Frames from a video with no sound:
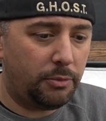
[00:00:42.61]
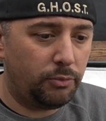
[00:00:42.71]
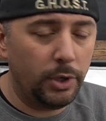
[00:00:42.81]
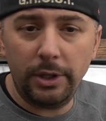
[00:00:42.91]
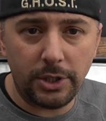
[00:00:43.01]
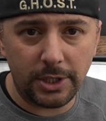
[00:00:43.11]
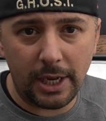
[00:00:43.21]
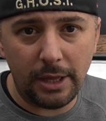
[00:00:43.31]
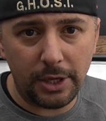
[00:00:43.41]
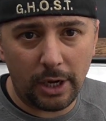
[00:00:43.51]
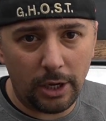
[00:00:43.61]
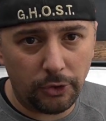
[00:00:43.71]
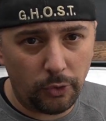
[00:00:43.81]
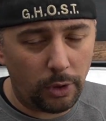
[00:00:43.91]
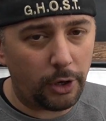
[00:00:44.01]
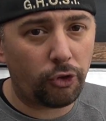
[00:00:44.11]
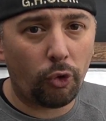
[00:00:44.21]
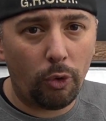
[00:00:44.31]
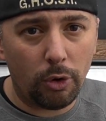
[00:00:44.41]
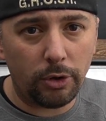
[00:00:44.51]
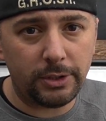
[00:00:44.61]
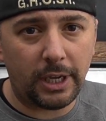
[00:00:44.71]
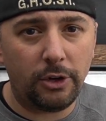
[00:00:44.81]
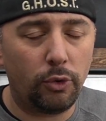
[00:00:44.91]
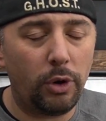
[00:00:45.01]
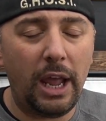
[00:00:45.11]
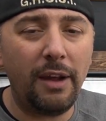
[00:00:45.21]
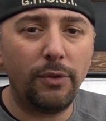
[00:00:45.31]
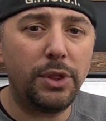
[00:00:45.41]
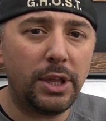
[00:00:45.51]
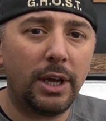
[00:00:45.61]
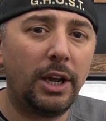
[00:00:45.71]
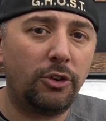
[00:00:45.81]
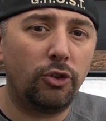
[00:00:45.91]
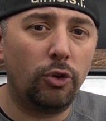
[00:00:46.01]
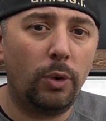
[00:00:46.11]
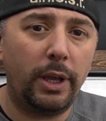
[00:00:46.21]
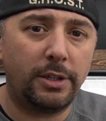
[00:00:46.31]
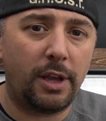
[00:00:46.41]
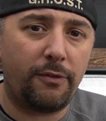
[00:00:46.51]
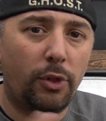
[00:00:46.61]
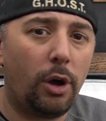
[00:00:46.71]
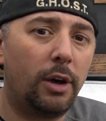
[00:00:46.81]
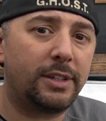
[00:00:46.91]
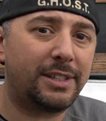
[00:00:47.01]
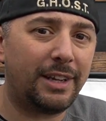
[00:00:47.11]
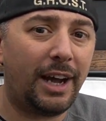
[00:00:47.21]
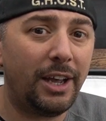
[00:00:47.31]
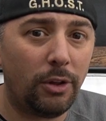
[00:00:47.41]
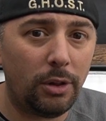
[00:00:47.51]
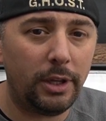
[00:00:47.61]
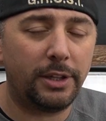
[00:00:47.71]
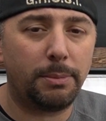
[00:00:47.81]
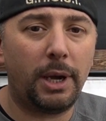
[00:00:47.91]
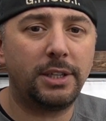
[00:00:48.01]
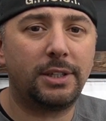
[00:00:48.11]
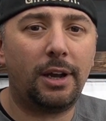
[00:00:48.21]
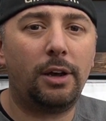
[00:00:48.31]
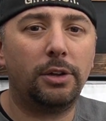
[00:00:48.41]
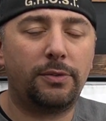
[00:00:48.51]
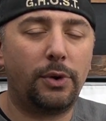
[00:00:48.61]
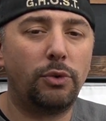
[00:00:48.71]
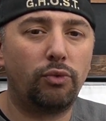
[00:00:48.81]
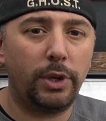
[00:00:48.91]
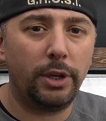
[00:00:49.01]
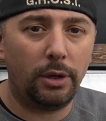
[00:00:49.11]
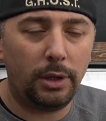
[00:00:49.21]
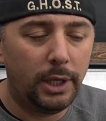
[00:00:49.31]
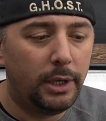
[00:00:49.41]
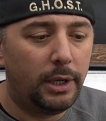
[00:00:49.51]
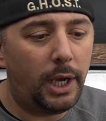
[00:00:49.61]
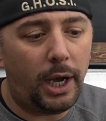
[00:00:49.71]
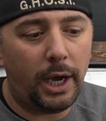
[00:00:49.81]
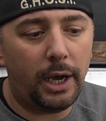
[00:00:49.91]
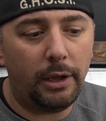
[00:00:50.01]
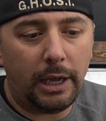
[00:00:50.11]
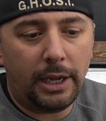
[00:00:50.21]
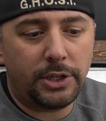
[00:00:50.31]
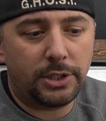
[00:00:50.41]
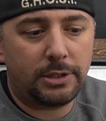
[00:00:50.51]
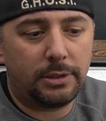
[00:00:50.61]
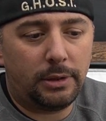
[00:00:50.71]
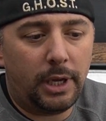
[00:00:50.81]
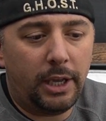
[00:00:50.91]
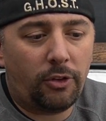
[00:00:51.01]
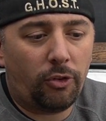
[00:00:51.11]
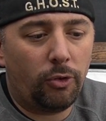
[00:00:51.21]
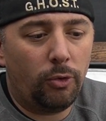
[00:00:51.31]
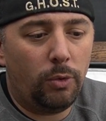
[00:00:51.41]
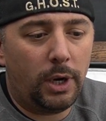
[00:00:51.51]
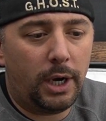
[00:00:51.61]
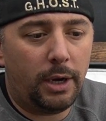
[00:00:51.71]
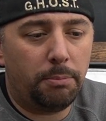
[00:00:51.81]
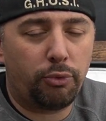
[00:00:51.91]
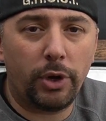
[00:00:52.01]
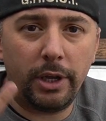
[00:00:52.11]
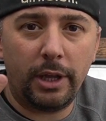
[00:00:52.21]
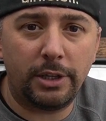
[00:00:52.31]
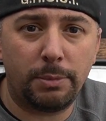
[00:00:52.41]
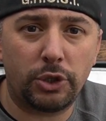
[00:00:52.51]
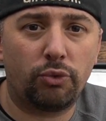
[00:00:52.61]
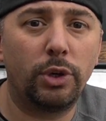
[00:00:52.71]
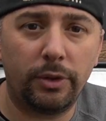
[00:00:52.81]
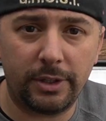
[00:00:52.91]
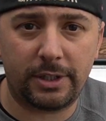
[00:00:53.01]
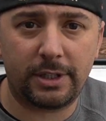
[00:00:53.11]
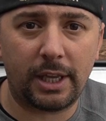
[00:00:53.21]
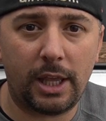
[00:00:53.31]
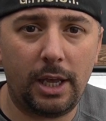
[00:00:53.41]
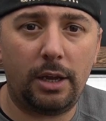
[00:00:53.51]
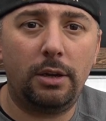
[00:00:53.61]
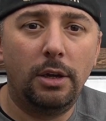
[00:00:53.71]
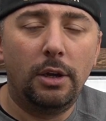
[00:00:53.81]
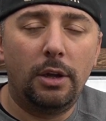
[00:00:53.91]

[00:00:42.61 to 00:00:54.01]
really just anything. I'll do a lot of tours. Everything I do is a vlog style. It's my style. It's very real. I just like to bring as much realness as I can